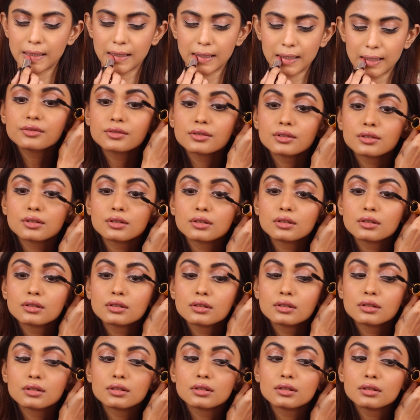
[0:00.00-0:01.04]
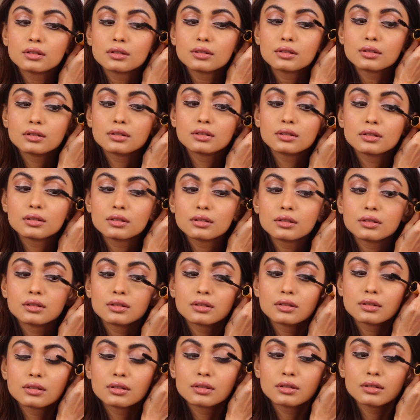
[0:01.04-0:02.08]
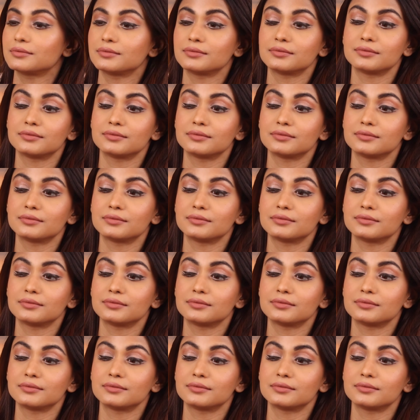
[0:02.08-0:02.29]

And then I'm going to use a mascara.